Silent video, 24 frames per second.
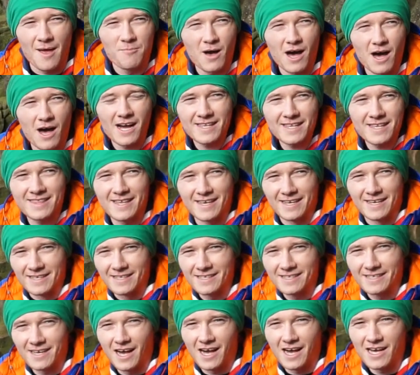I
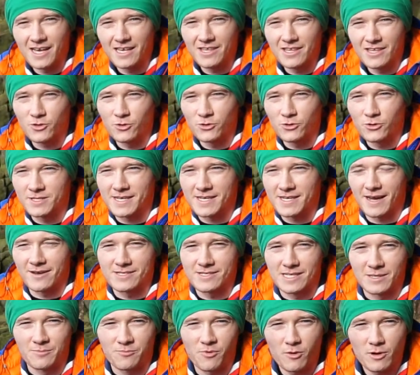think I joined
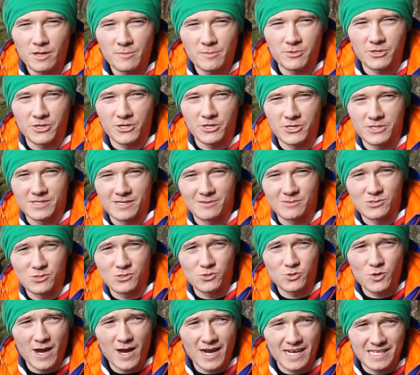scouting probably because I was
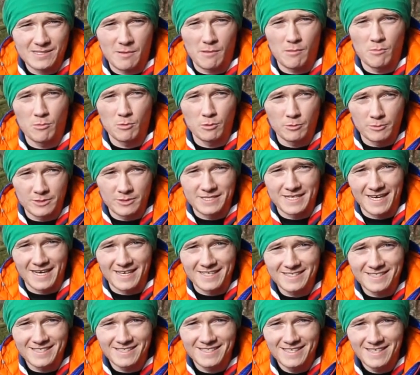dragged by my mum and
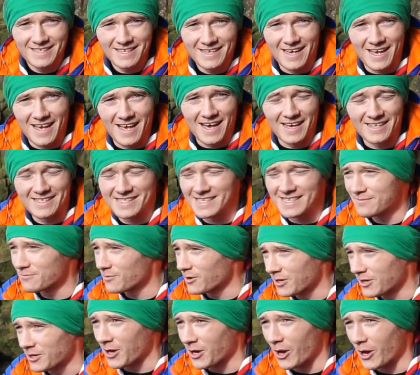dad. I didn't
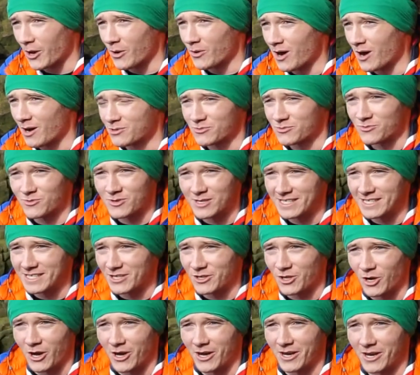want to go, I was really
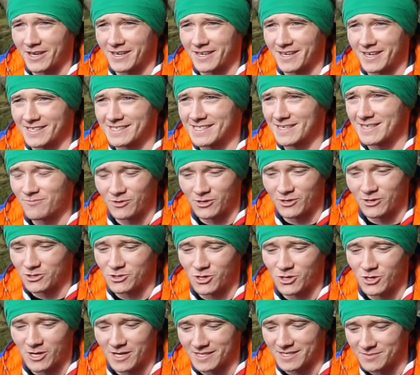shy, I didn't want to
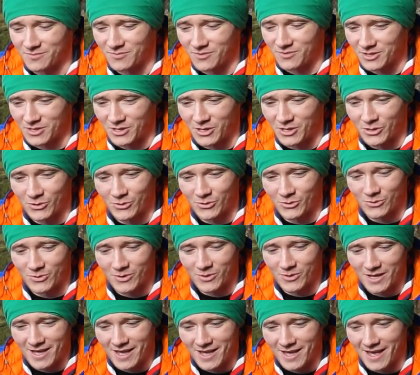try something new,
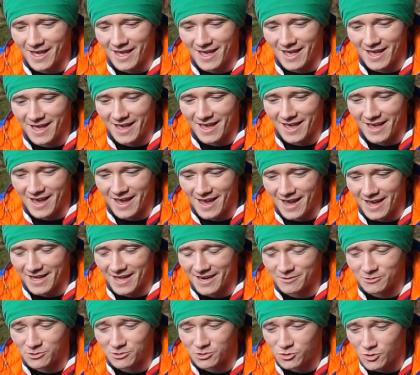and
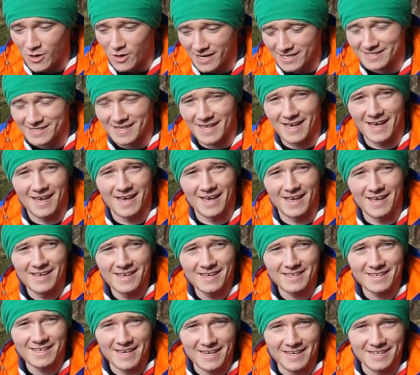I was dragged there,
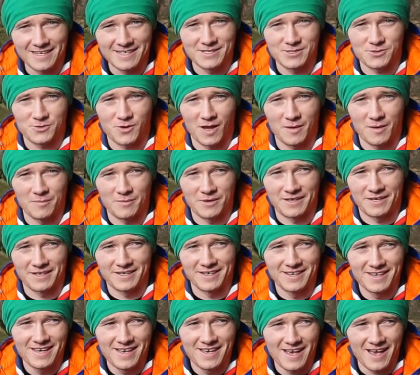kicking and
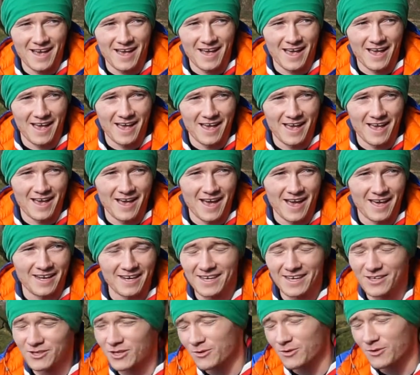screaming, and I
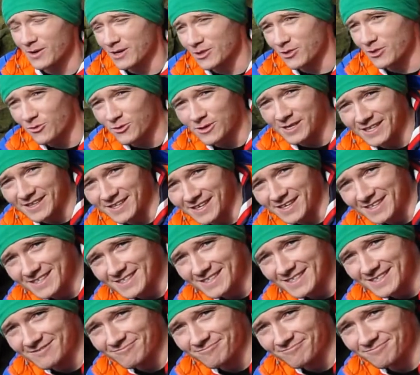actually quite enjoyed it in the
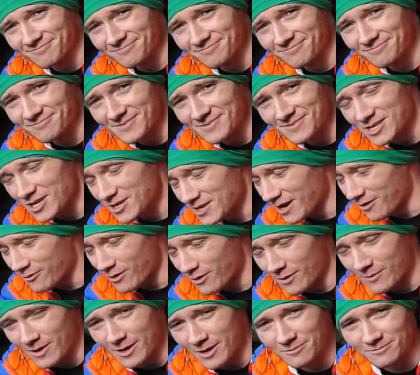end. It turned out
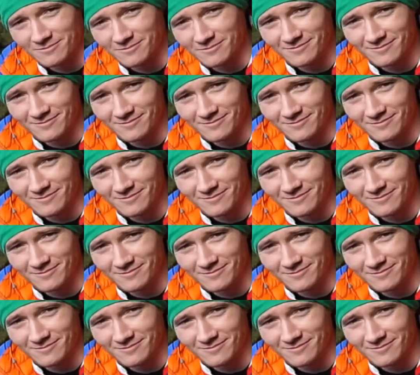quite well.